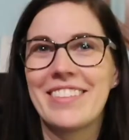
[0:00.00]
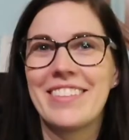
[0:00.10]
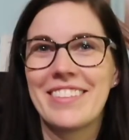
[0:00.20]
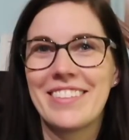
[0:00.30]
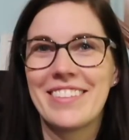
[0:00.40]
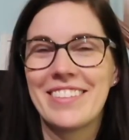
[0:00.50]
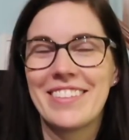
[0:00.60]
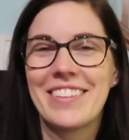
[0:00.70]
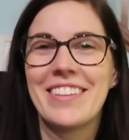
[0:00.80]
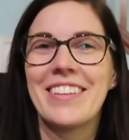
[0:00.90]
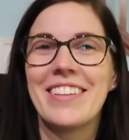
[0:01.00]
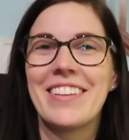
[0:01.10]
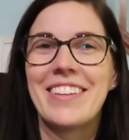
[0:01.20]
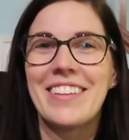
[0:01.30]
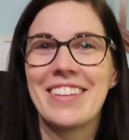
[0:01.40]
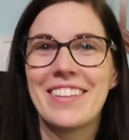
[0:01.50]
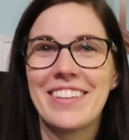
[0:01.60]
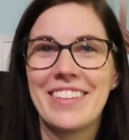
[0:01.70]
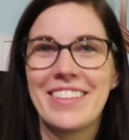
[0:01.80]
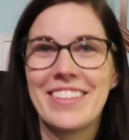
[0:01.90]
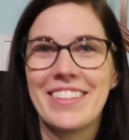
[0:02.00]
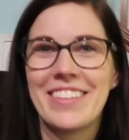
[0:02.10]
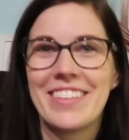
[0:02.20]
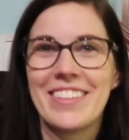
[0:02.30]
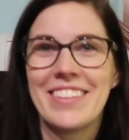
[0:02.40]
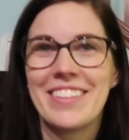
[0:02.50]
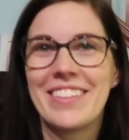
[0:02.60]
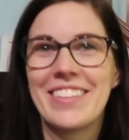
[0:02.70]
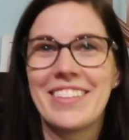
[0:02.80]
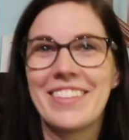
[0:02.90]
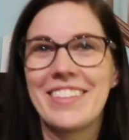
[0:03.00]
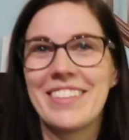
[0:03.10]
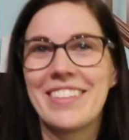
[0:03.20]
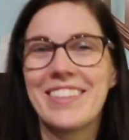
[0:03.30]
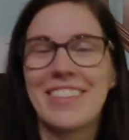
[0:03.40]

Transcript: (silent)